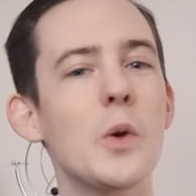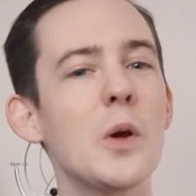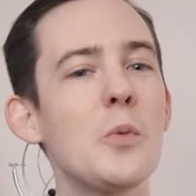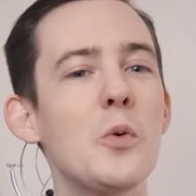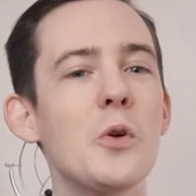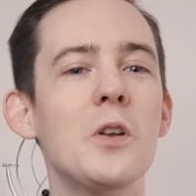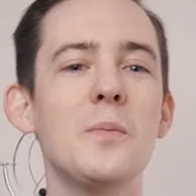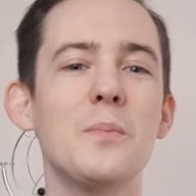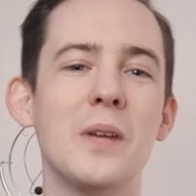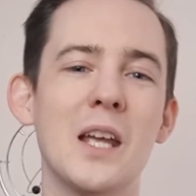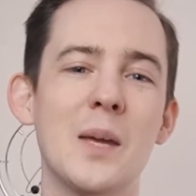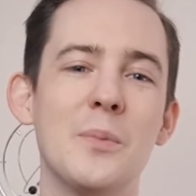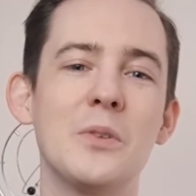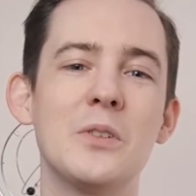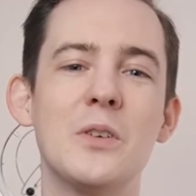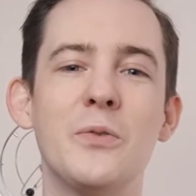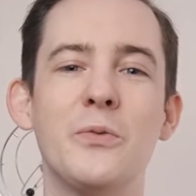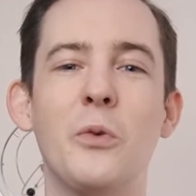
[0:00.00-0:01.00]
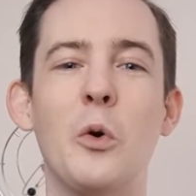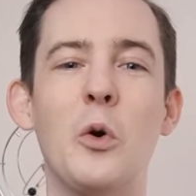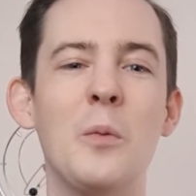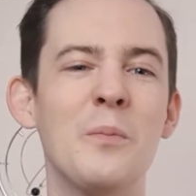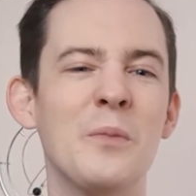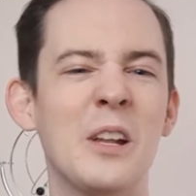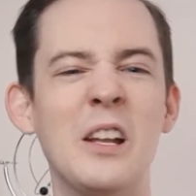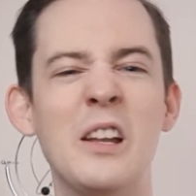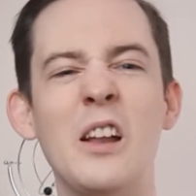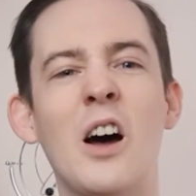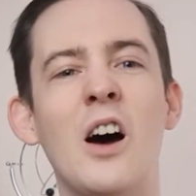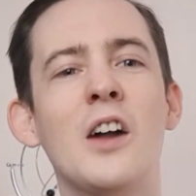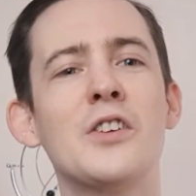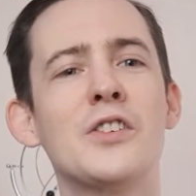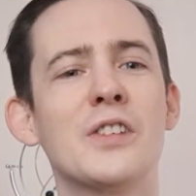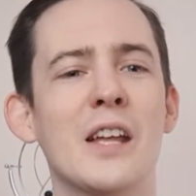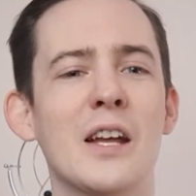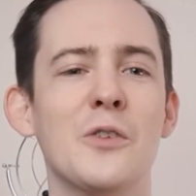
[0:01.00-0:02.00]
we wouldn't be able to form the
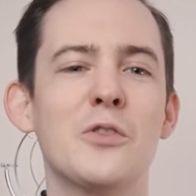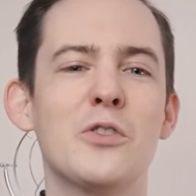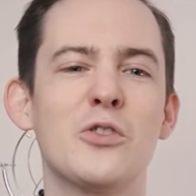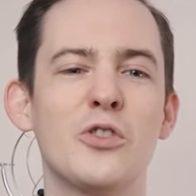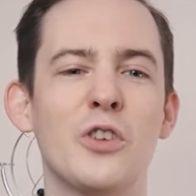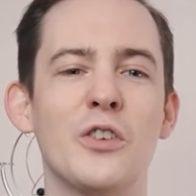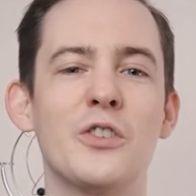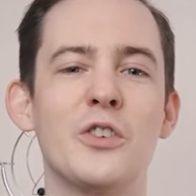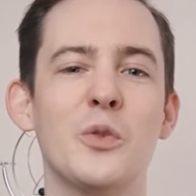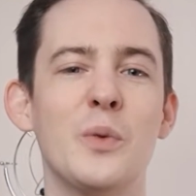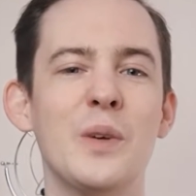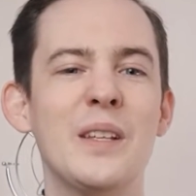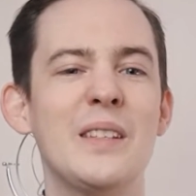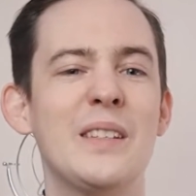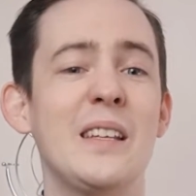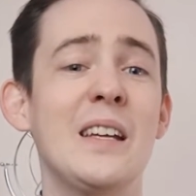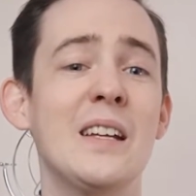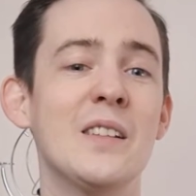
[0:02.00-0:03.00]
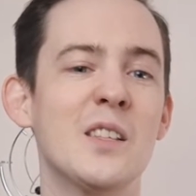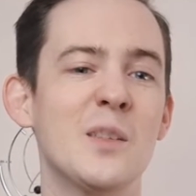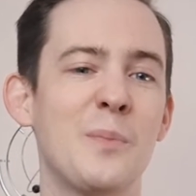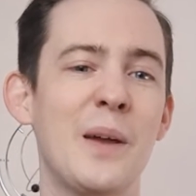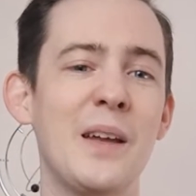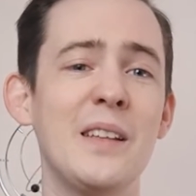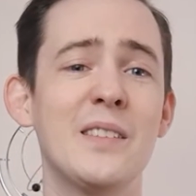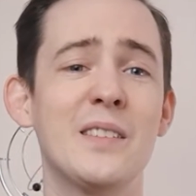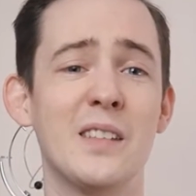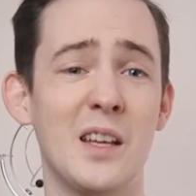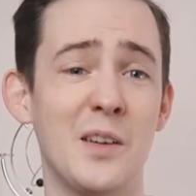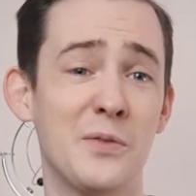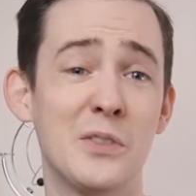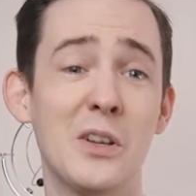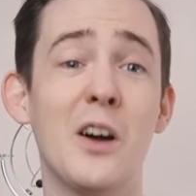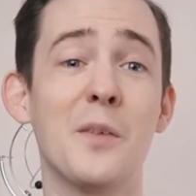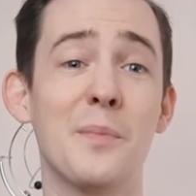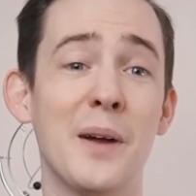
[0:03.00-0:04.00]
large-scale structure we see in space
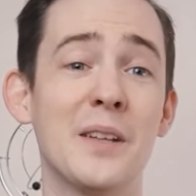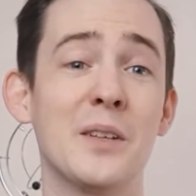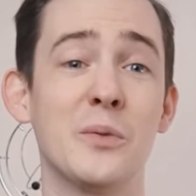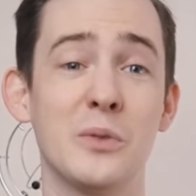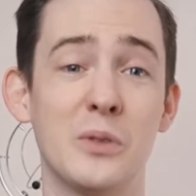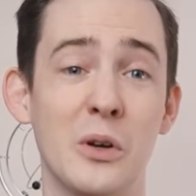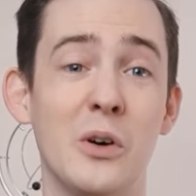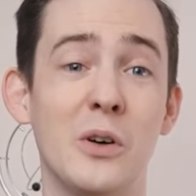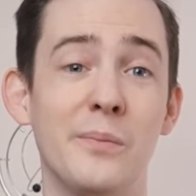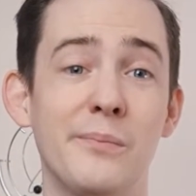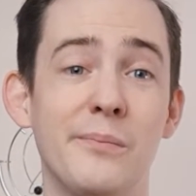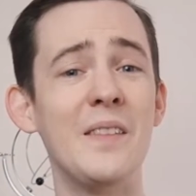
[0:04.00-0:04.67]
if dark matter was hot.